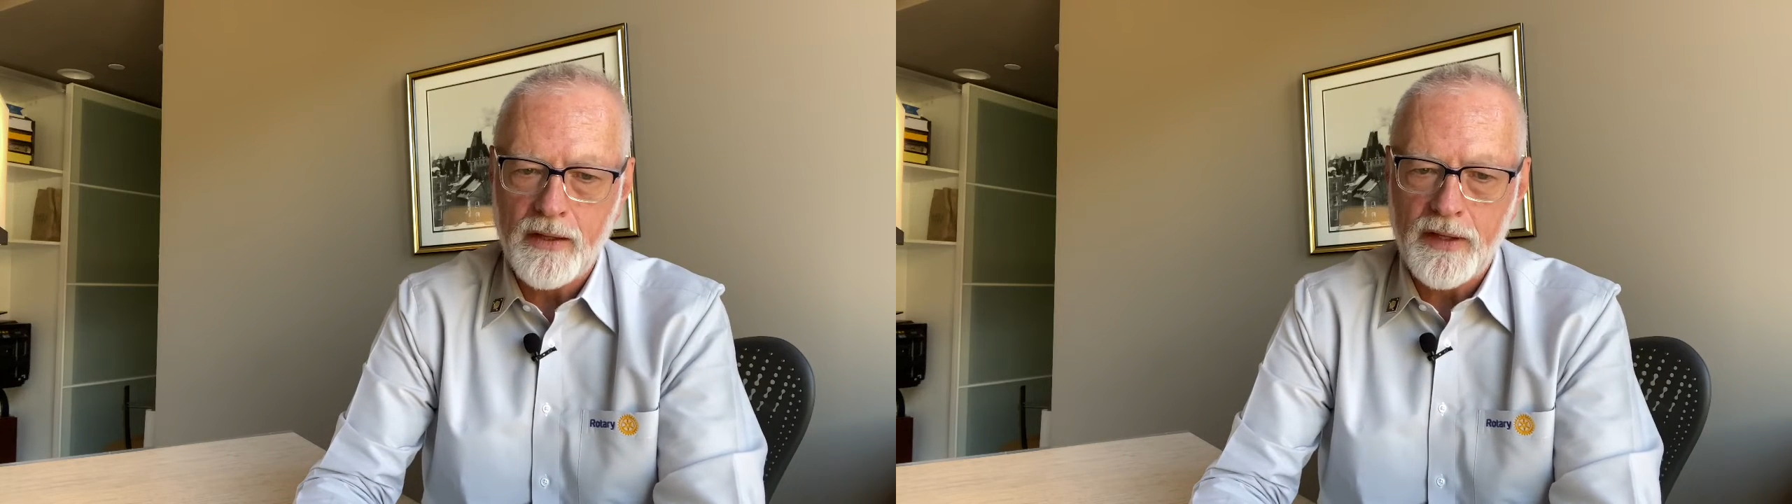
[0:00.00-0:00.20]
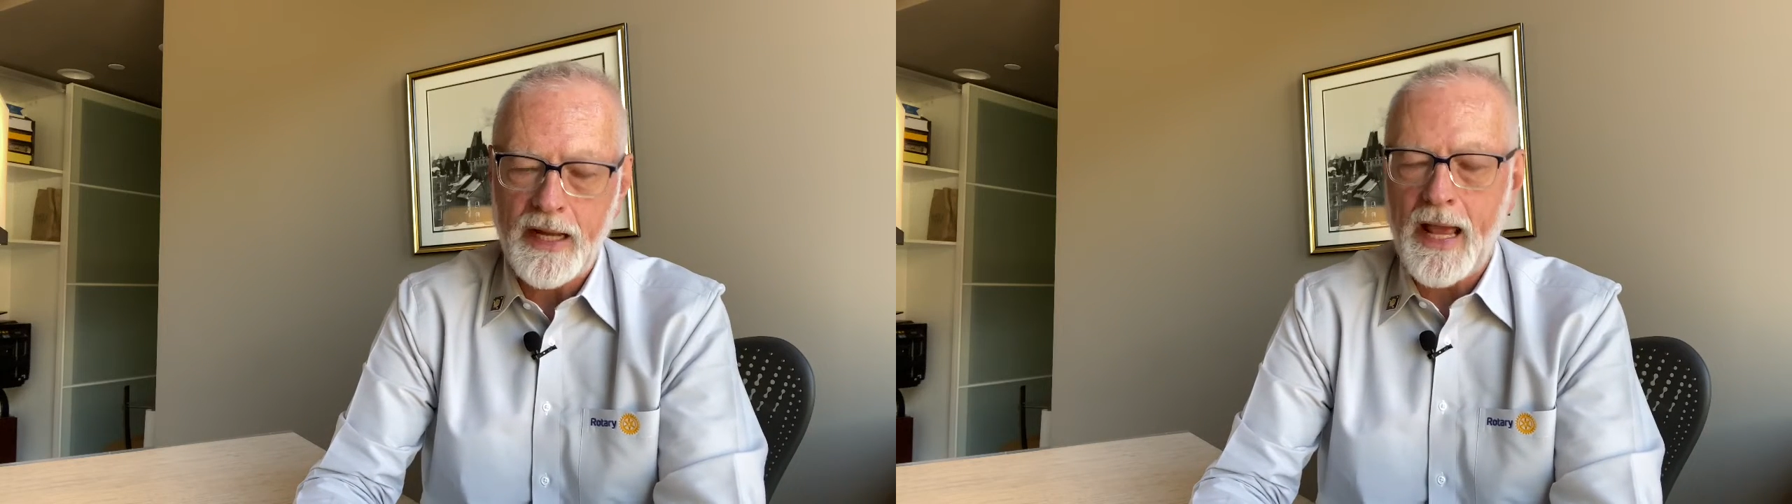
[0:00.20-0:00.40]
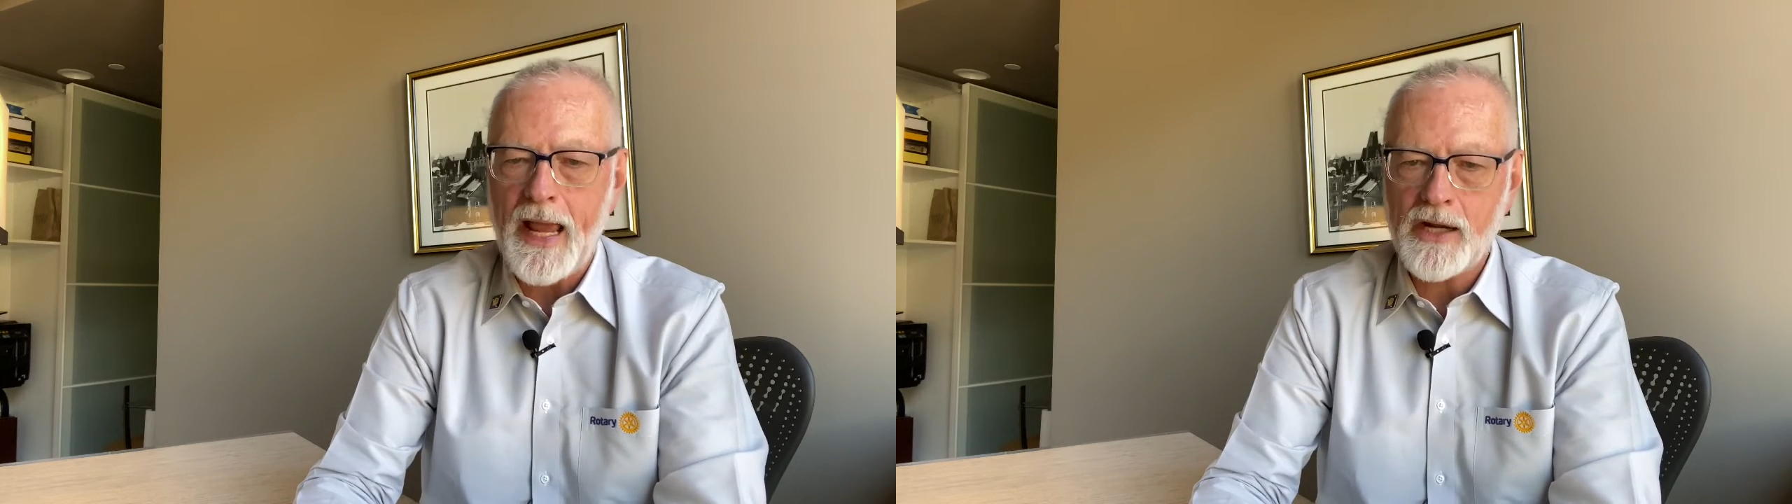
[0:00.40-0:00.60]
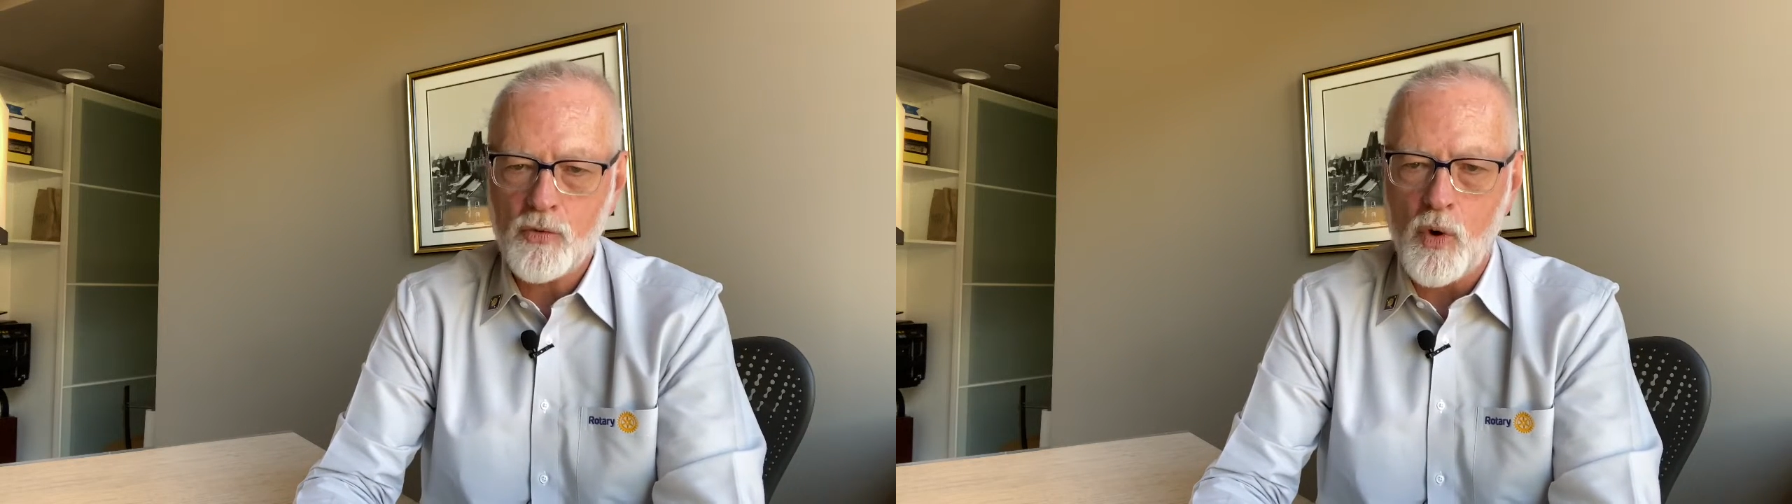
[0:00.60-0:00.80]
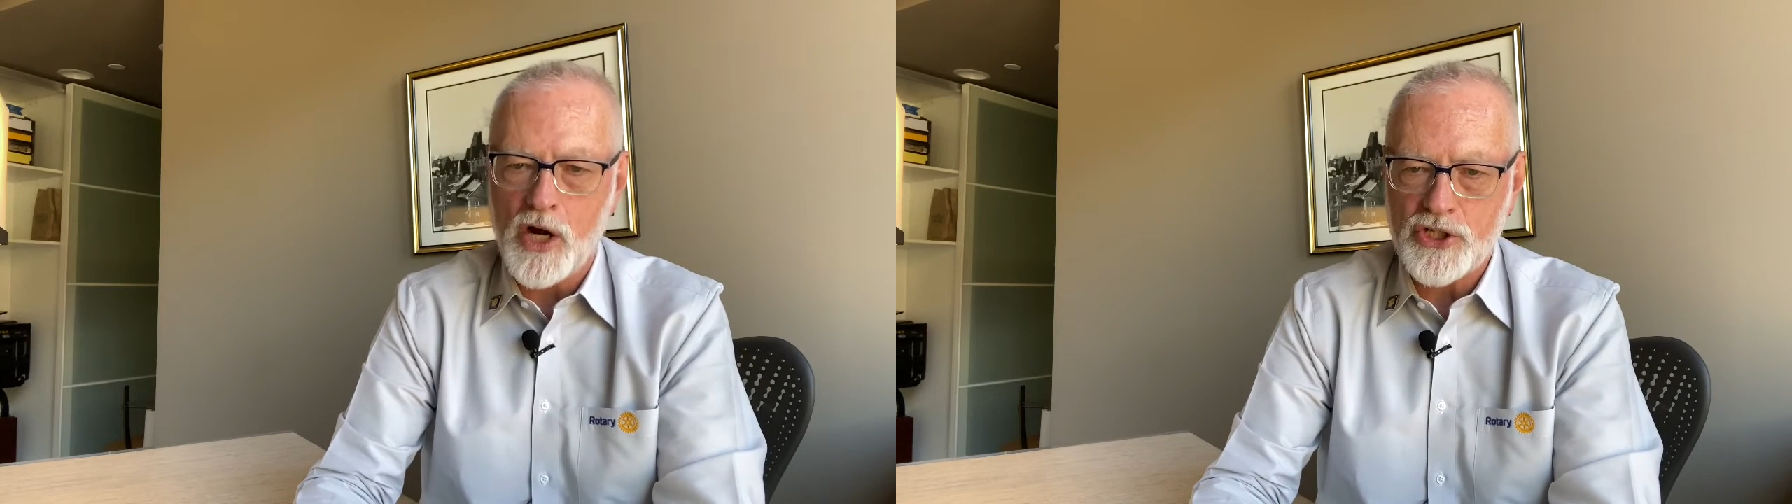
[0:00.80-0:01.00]
that
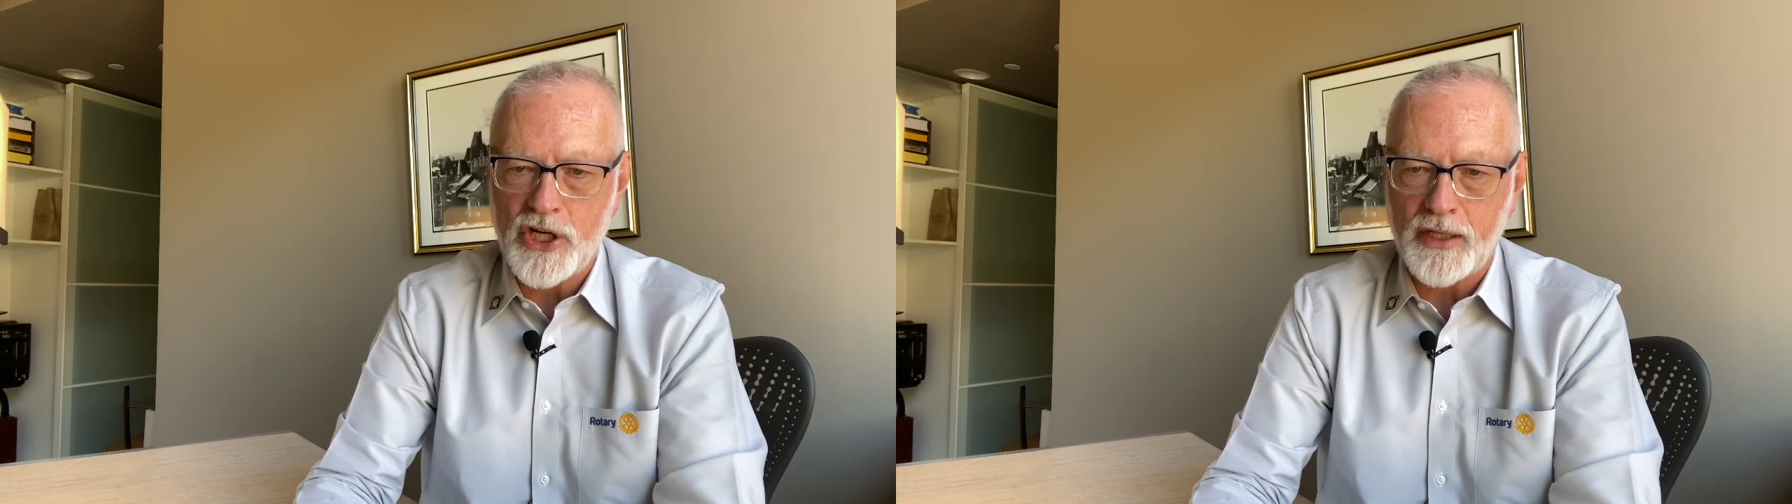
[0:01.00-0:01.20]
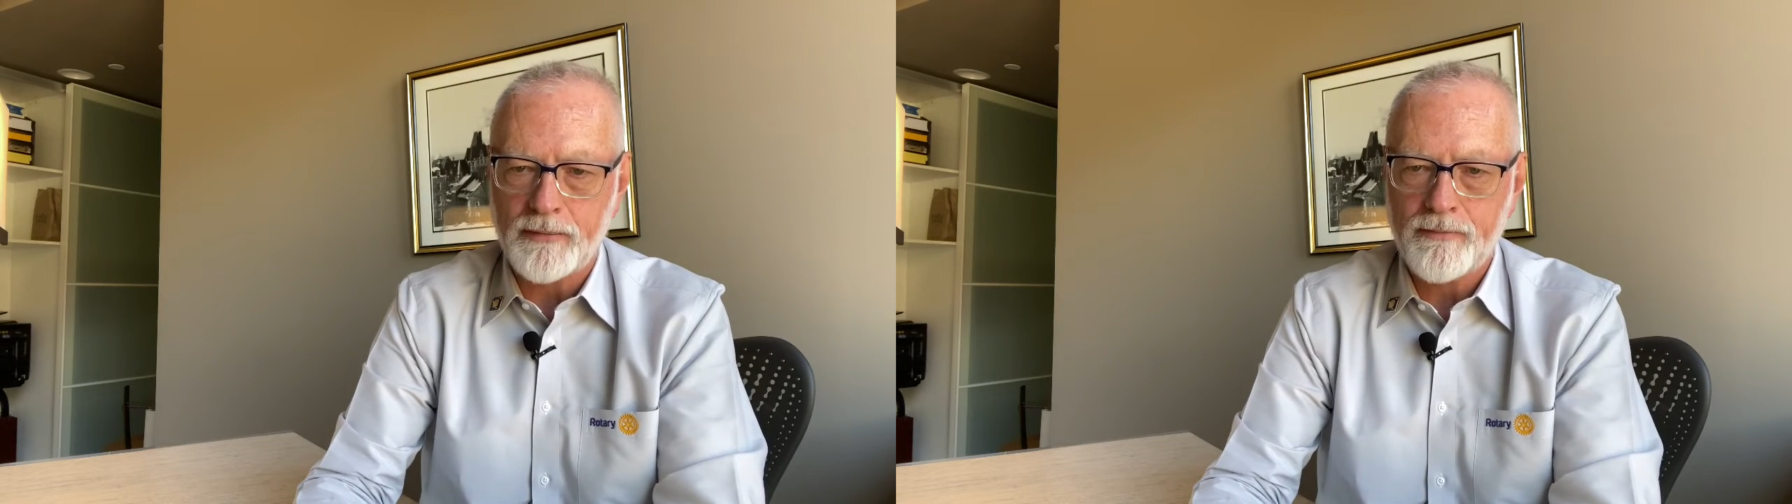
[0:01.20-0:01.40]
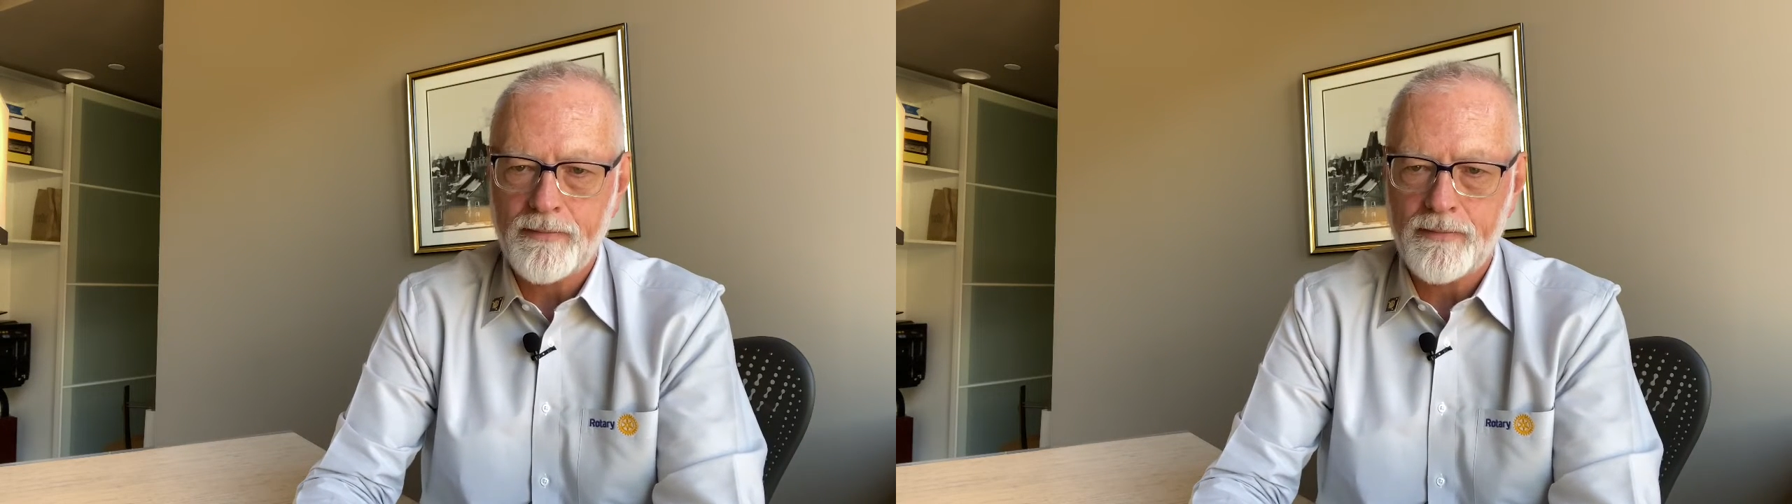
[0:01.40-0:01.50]
hand washing